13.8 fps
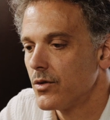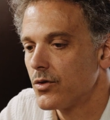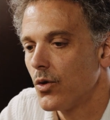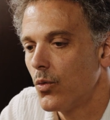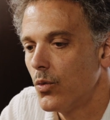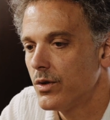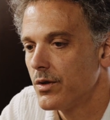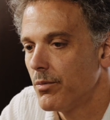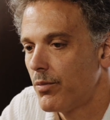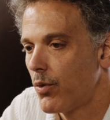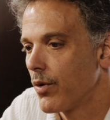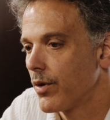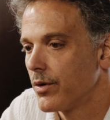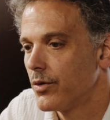So what's
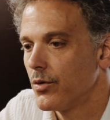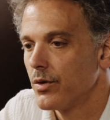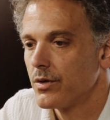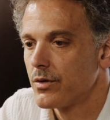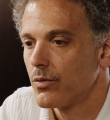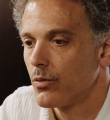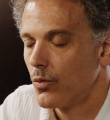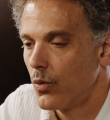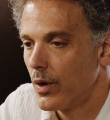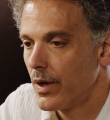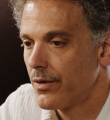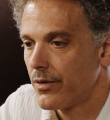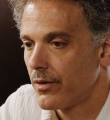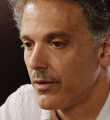important to us
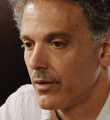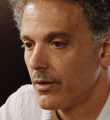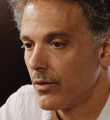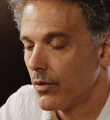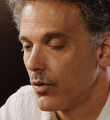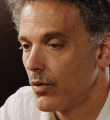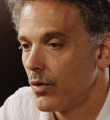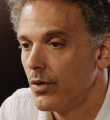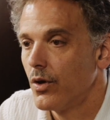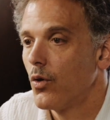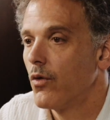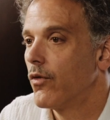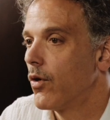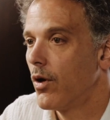with
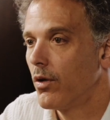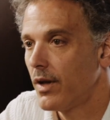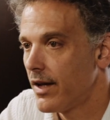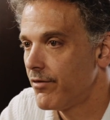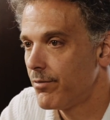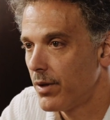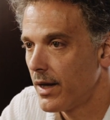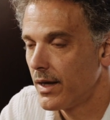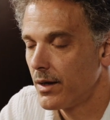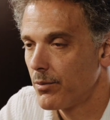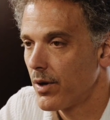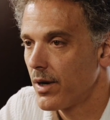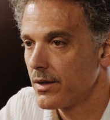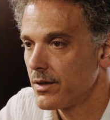the overall life
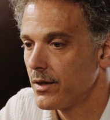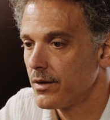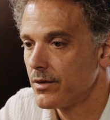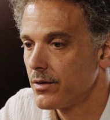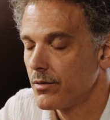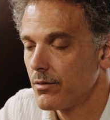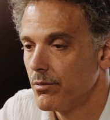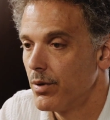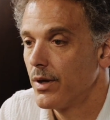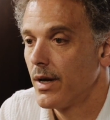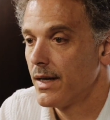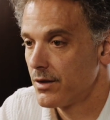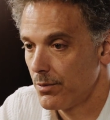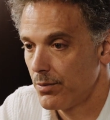planning process,
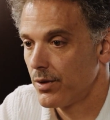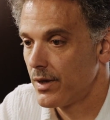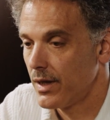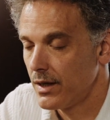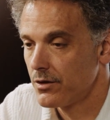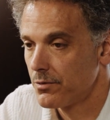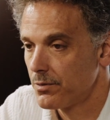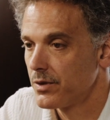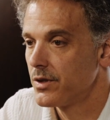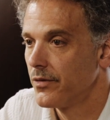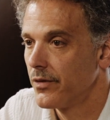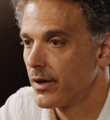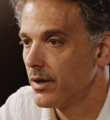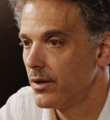but as it pertains
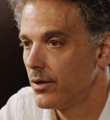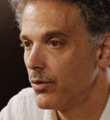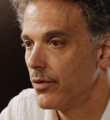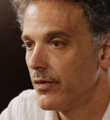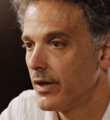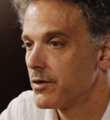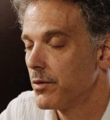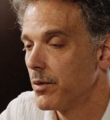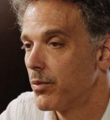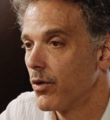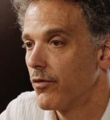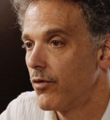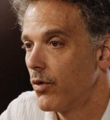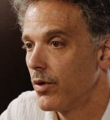specifically to investment
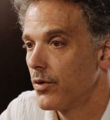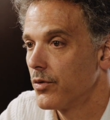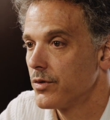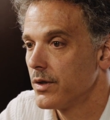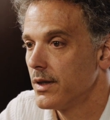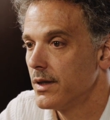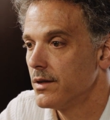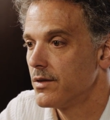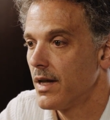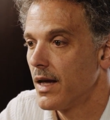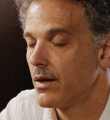portfolios, is